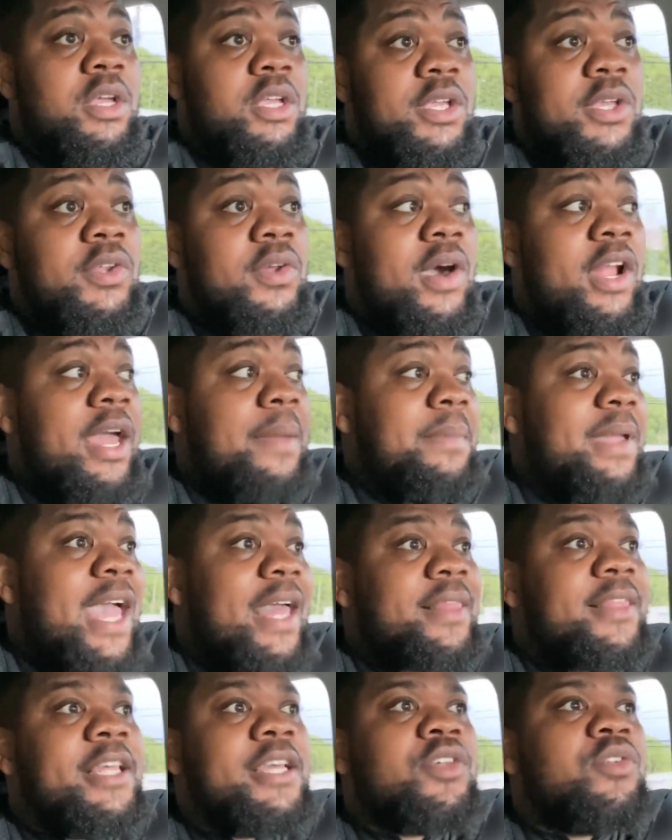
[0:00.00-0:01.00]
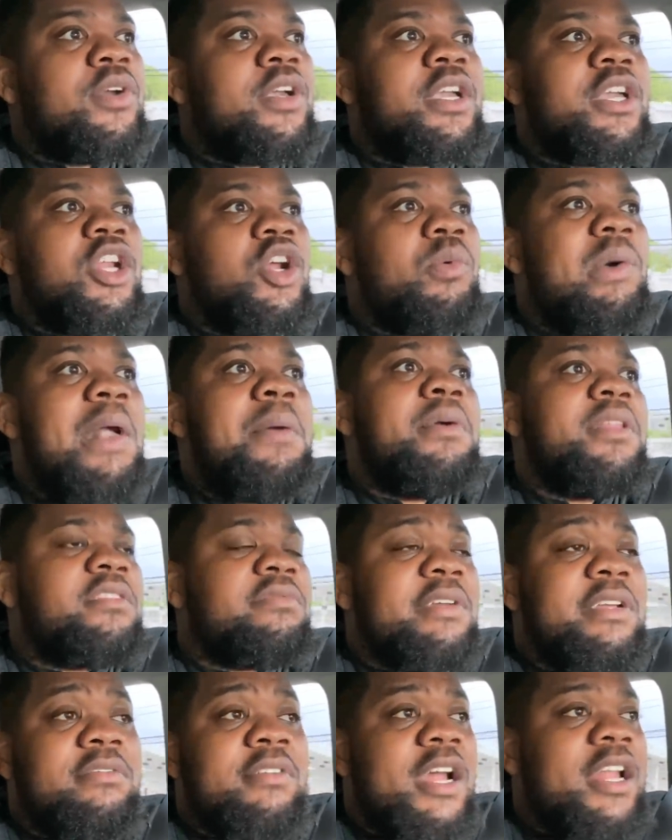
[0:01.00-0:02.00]
You know what I mean? I think you can get away with
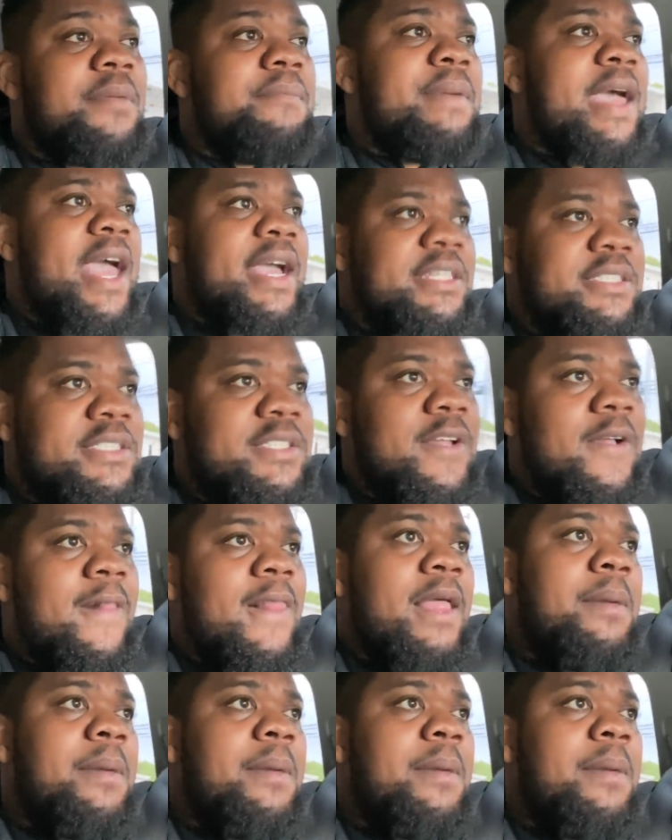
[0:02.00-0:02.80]
3 running backs,